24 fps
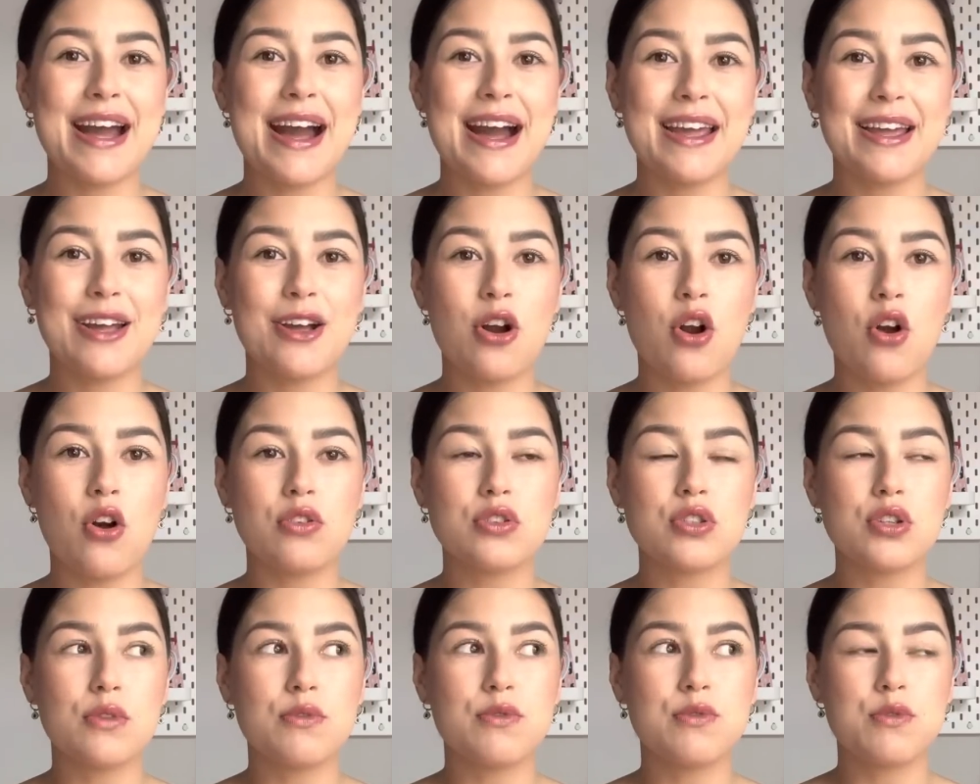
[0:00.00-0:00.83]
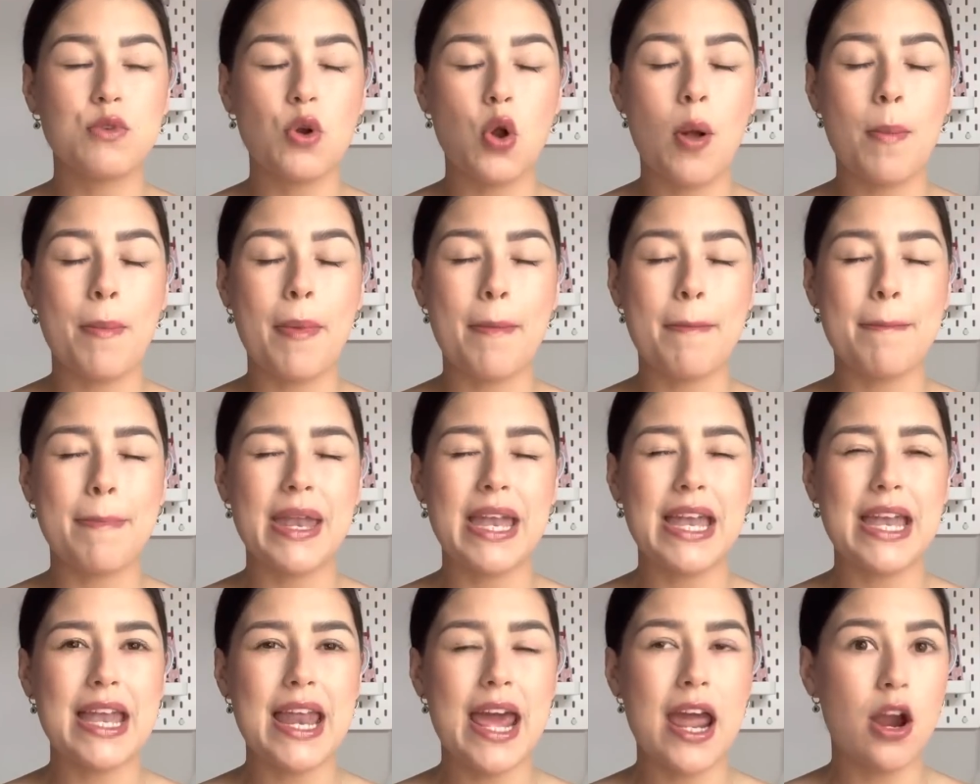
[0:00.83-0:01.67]
I got from
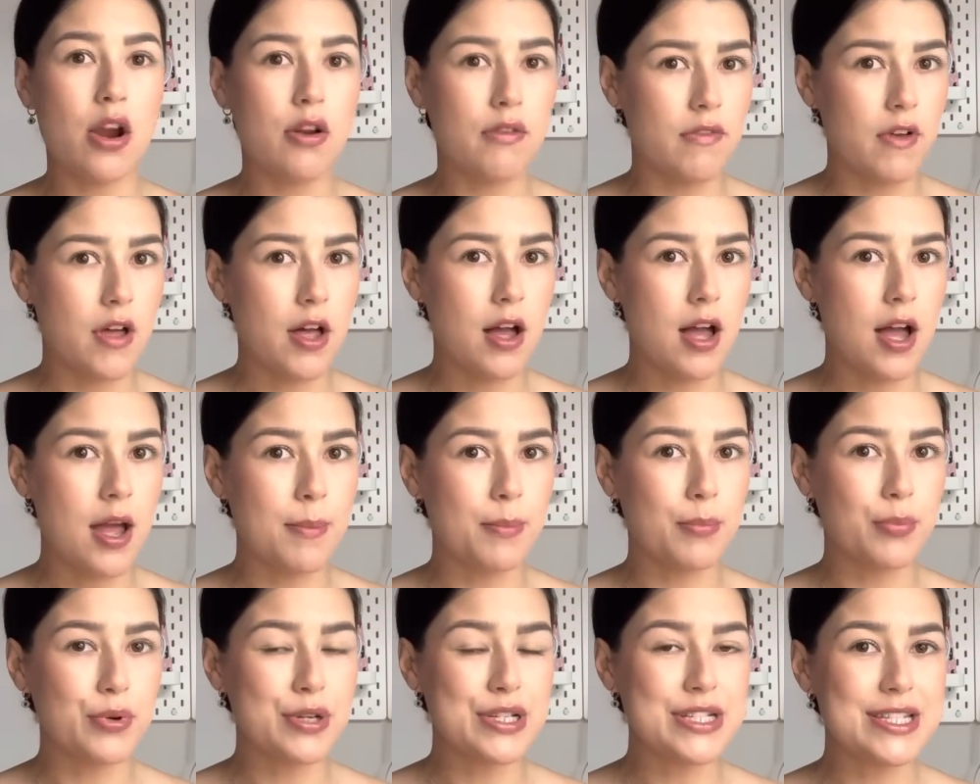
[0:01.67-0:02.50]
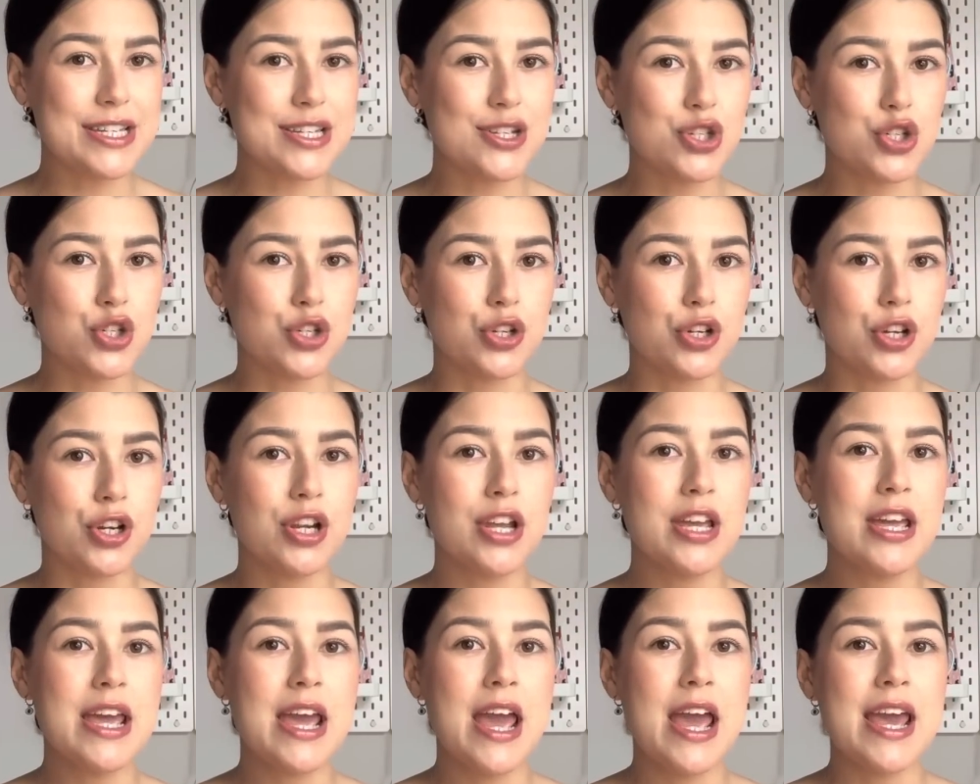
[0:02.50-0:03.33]
Minerva, I'm pretty
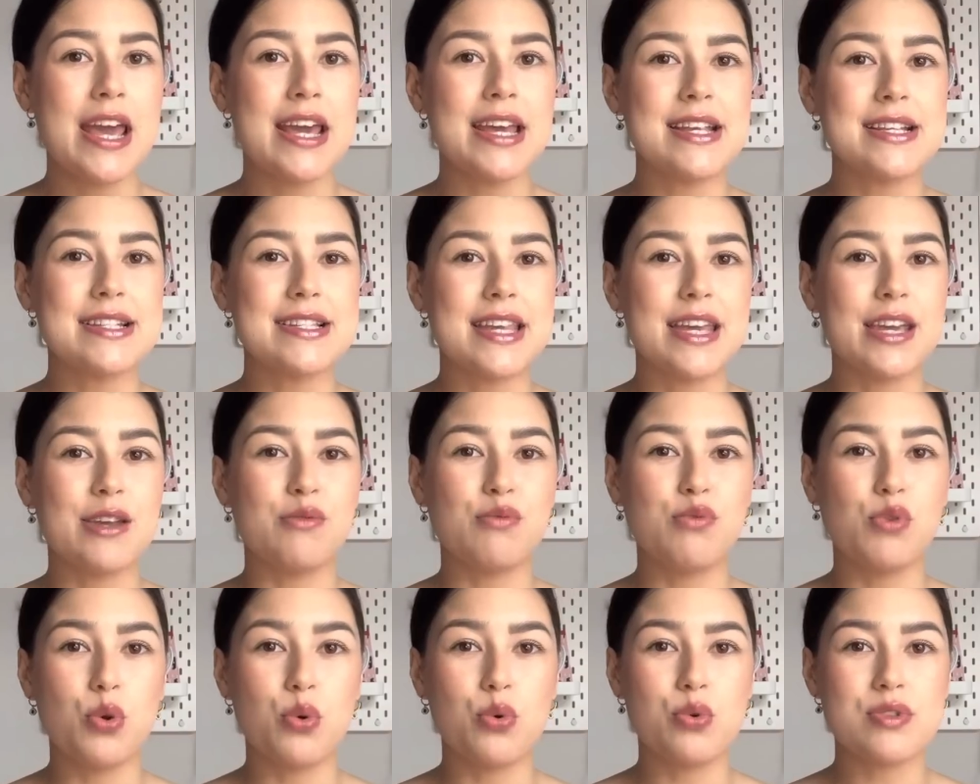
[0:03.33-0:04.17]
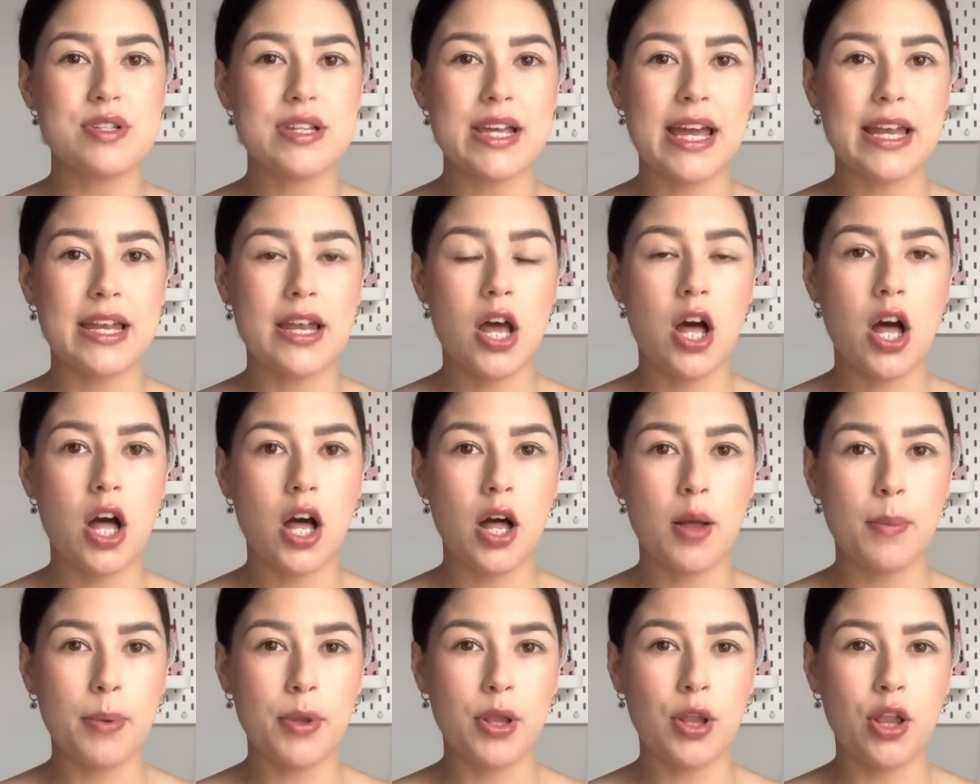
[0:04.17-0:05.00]
sure. It's a Rose and
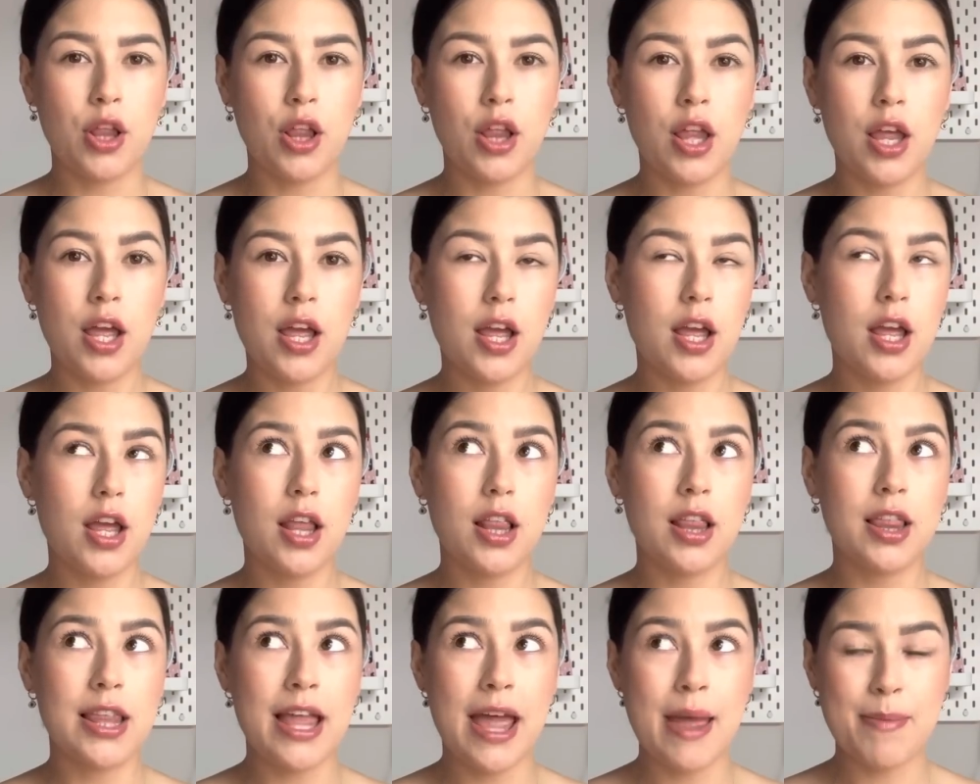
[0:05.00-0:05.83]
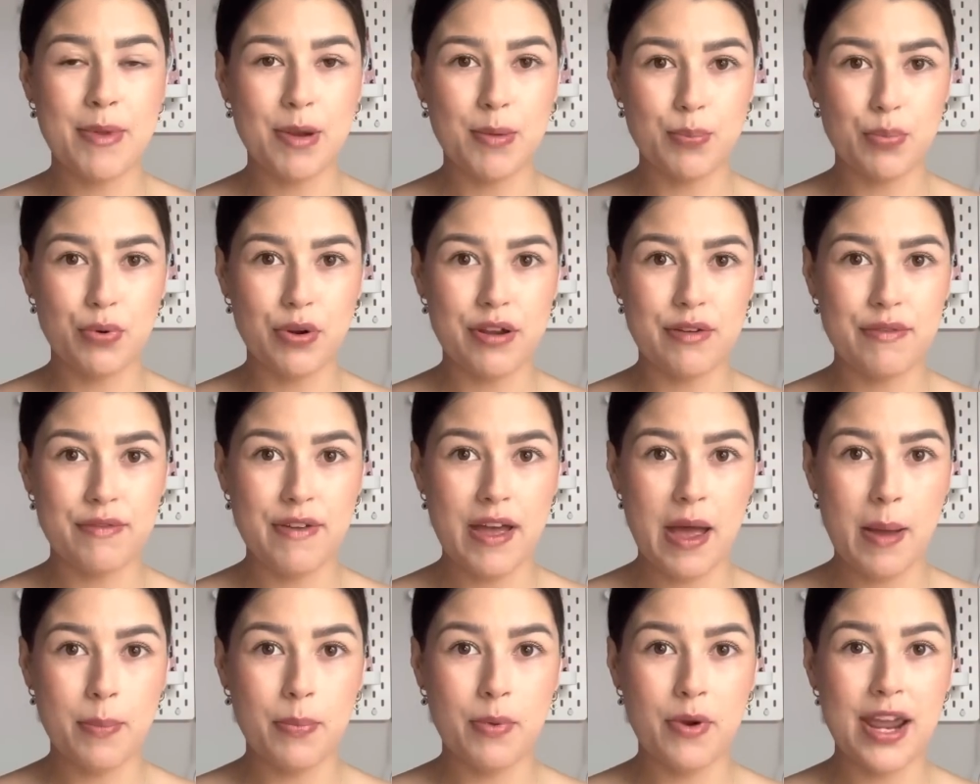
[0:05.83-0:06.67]
Hubble lemon print
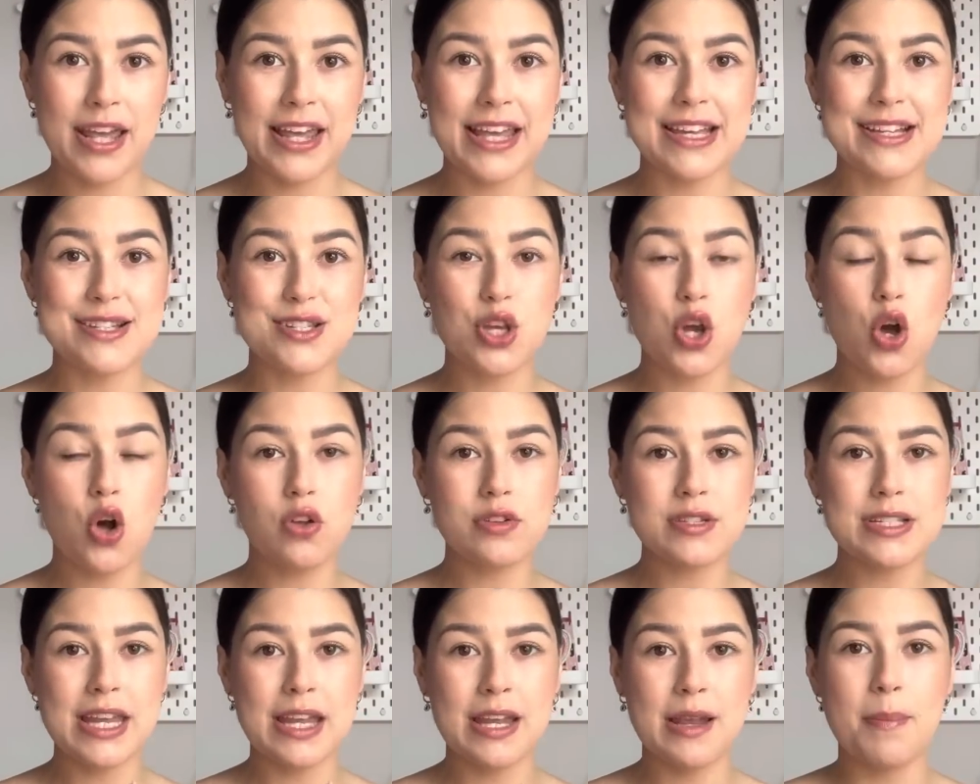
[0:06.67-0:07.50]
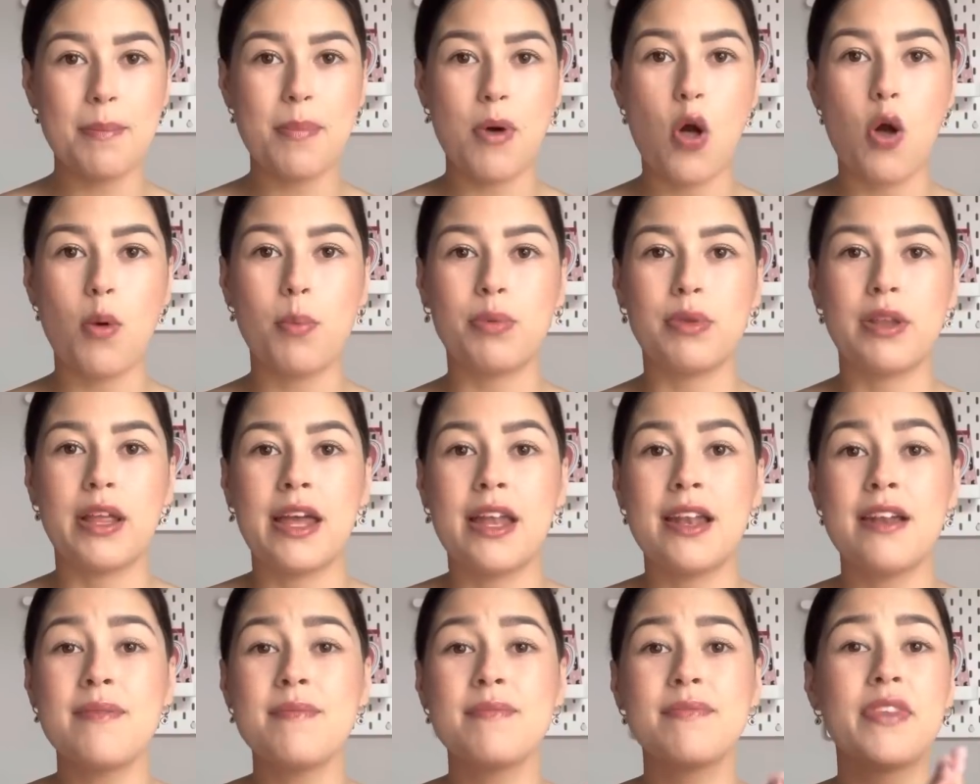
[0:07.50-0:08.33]
fabric. It's cotton
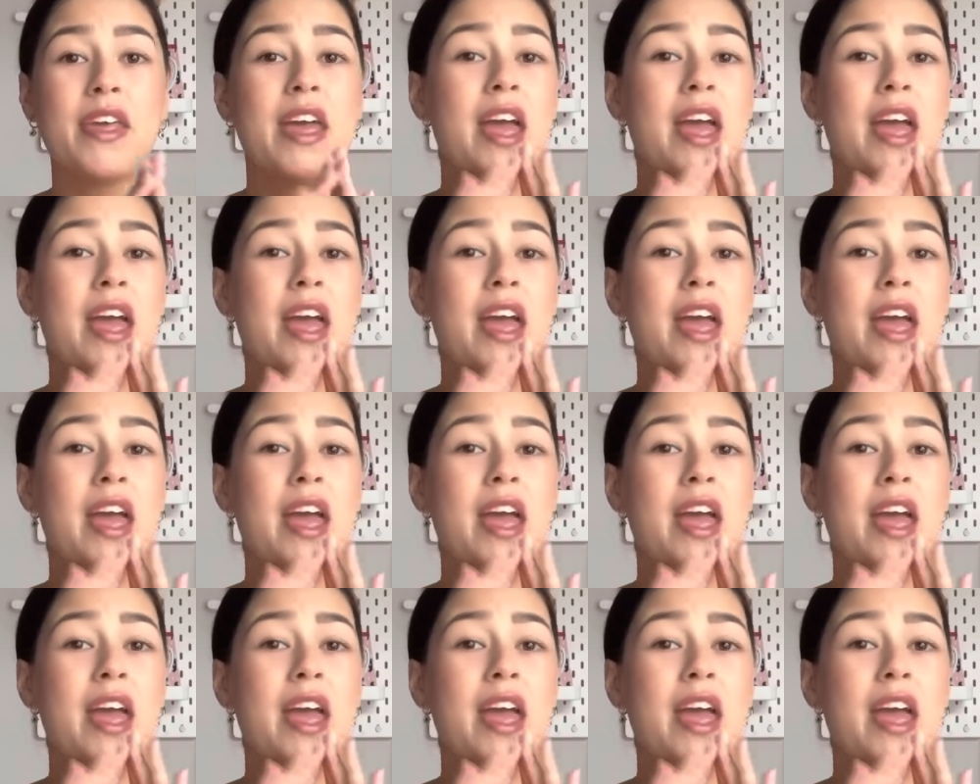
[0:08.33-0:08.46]
poplin.